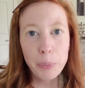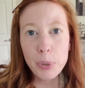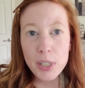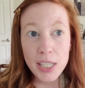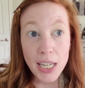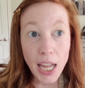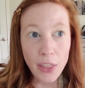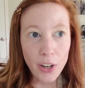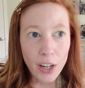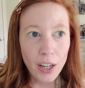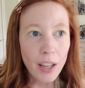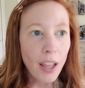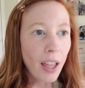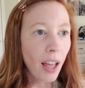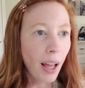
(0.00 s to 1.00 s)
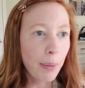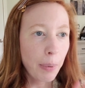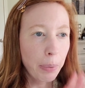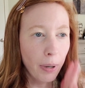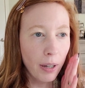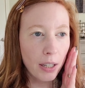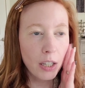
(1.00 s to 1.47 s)
put together. Um,
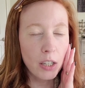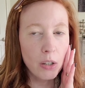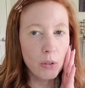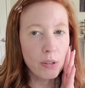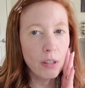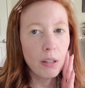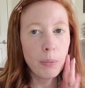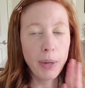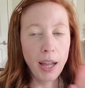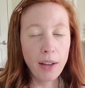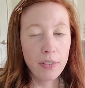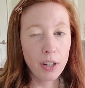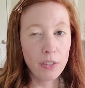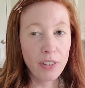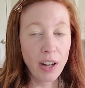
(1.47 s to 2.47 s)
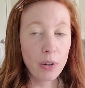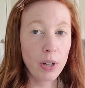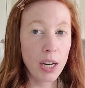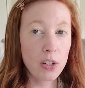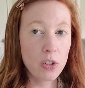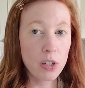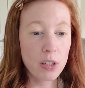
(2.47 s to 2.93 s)
I'm probably going to use a little bit heavier
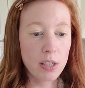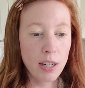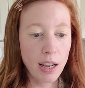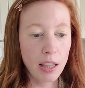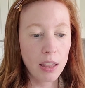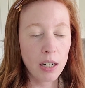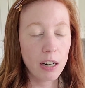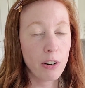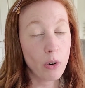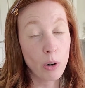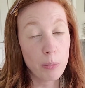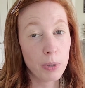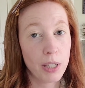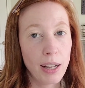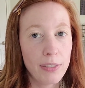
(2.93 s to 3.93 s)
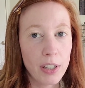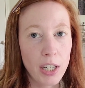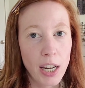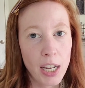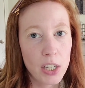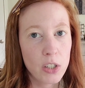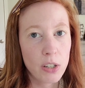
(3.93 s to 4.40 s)
foundation today than a normal
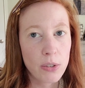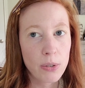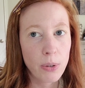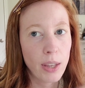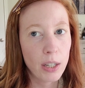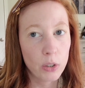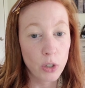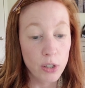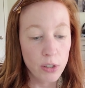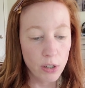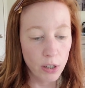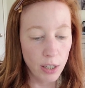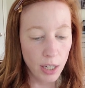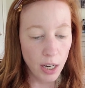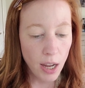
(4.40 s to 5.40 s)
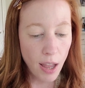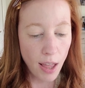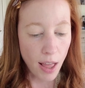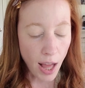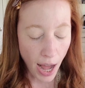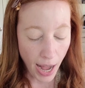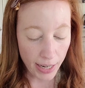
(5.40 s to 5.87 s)
everyday just so that it looks good
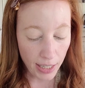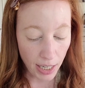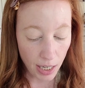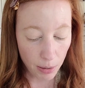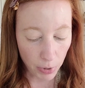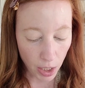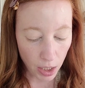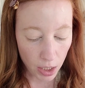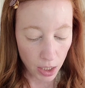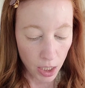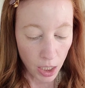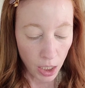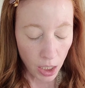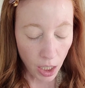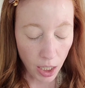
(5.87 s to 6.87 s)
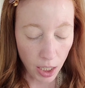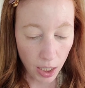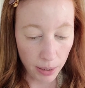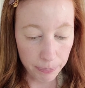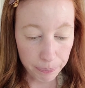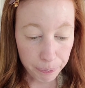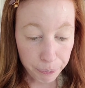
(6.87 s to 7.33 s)
on camera.
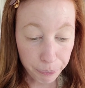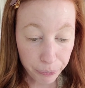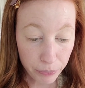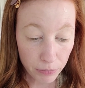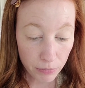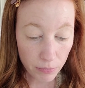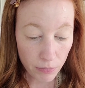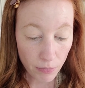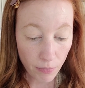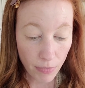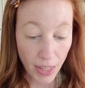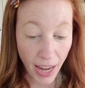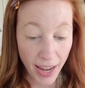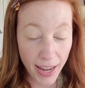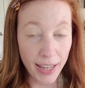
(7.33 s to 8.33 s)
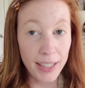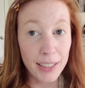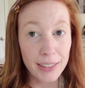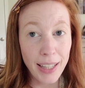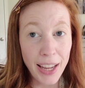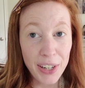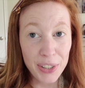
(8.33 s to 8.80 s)
Um,
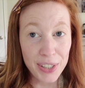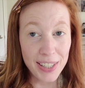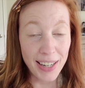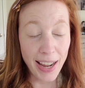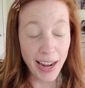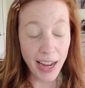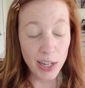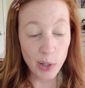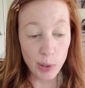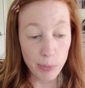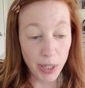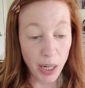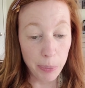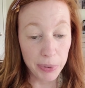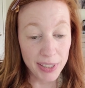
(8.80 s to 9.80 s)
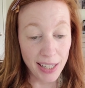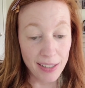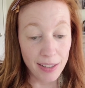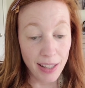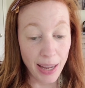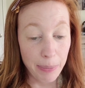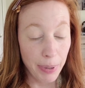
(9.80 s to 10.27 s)
and later today, I know I'm a couple
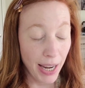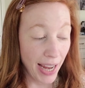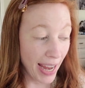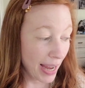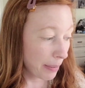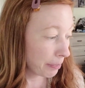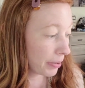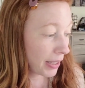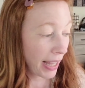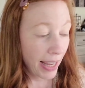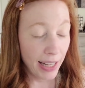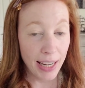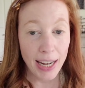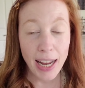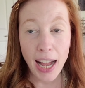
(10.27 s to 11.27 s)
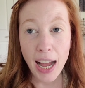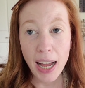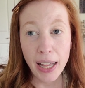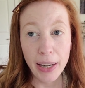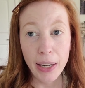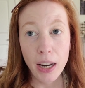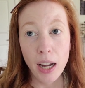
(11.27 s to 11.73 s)
days late, but I am planning
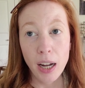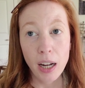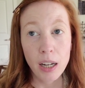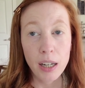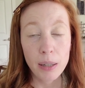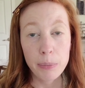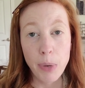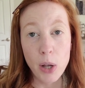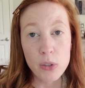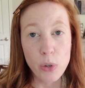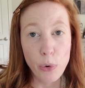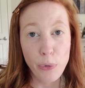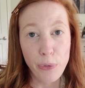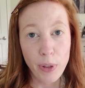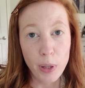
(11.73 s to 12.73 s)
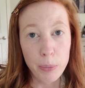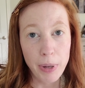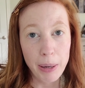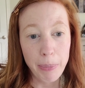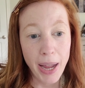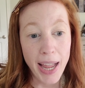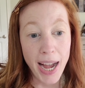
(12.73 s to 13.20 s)
on um, also
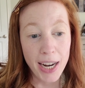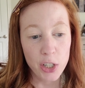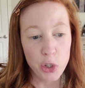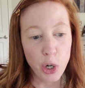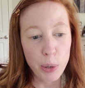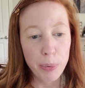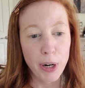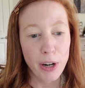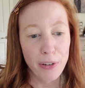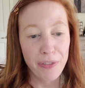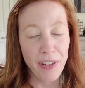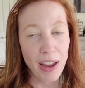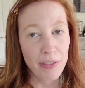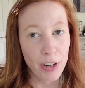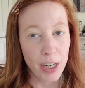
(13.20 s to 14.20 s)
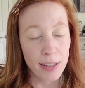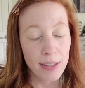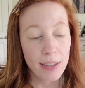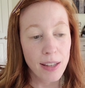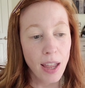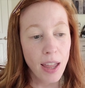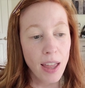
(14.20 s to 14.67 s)
filming my October
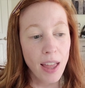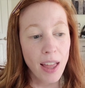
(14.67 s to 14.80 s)
favorites